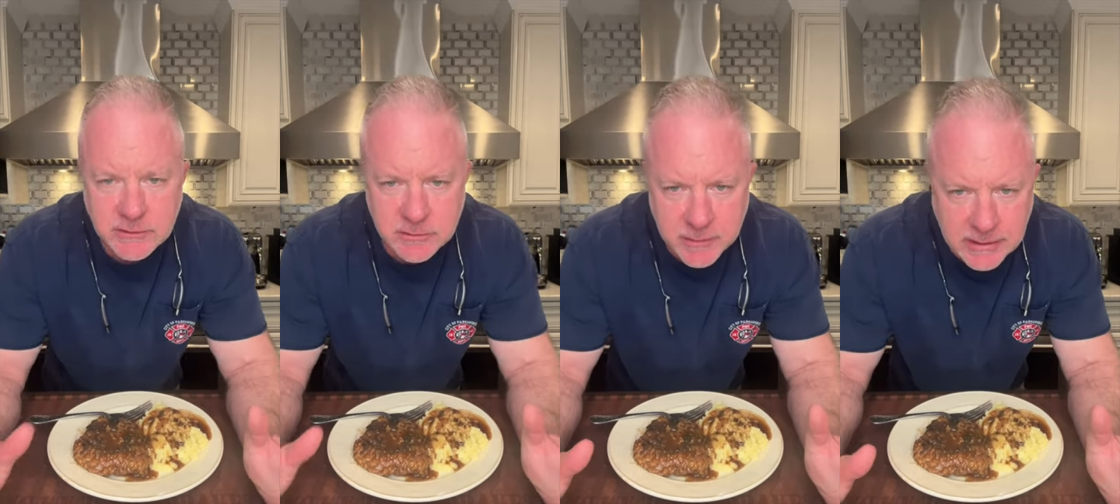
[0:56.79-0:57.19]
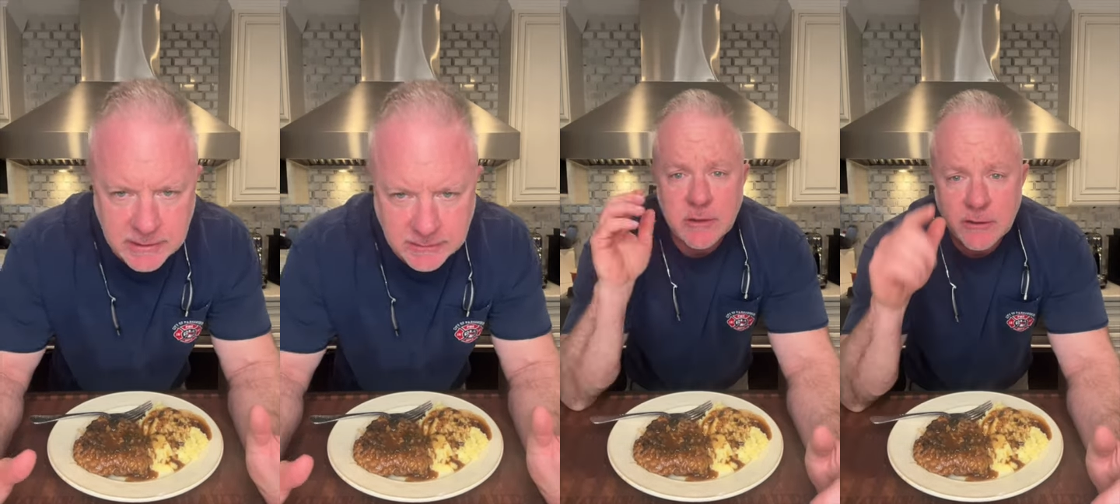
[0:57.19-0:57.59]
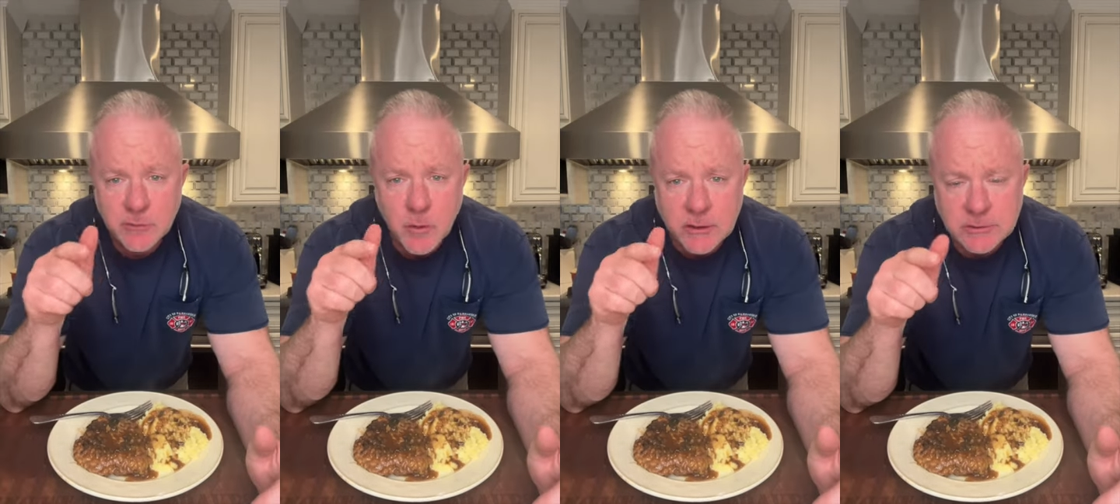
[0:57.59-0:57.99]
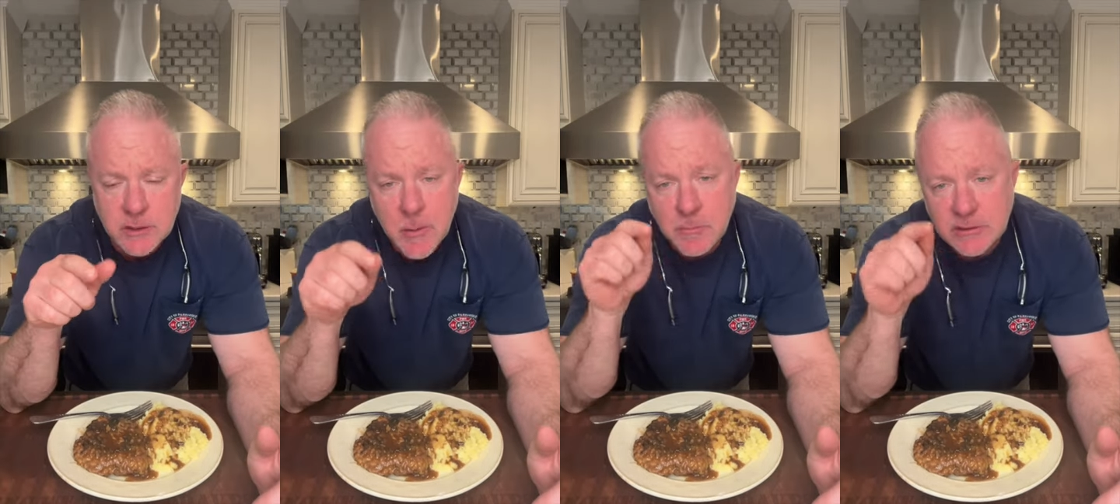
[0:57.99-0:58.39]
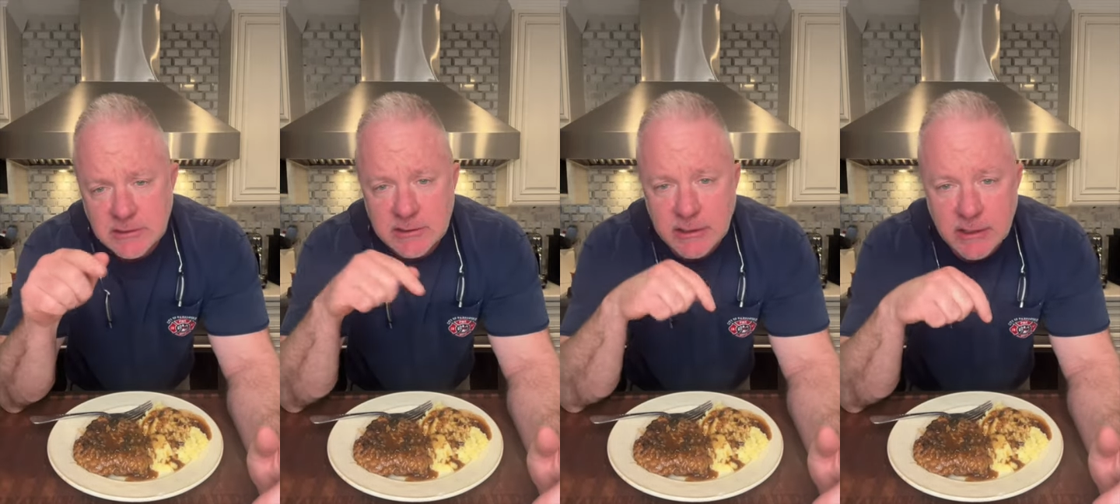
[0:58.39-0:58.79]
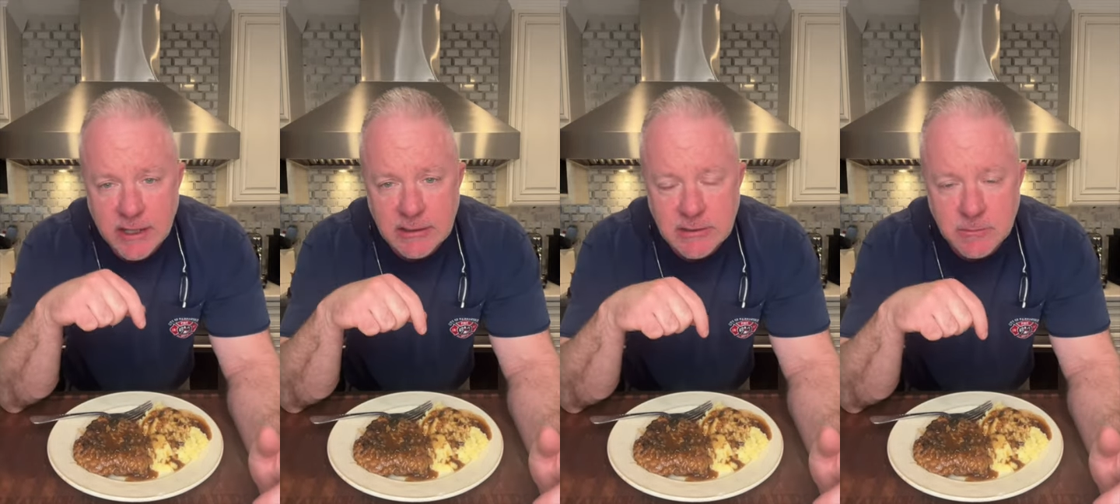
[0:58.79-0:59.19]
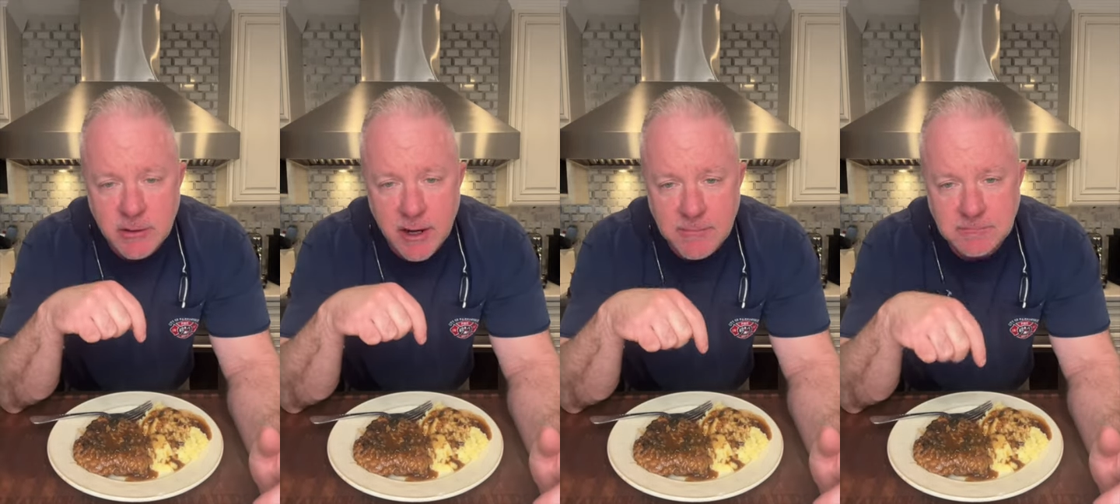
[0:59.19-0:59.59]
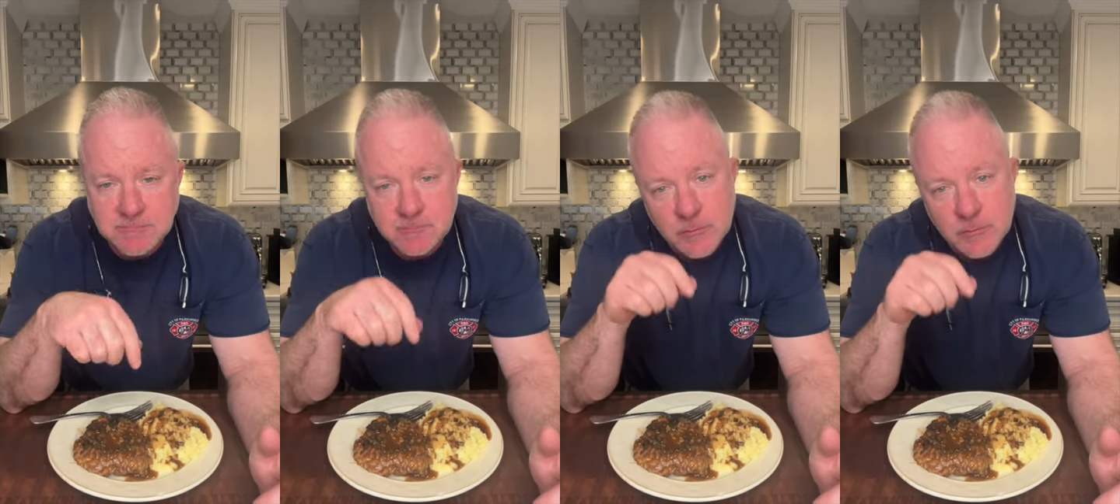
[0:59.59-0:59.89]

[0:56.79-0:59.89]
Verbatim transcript: is amazing. Thanks for watching. Please hit that like and subscribe.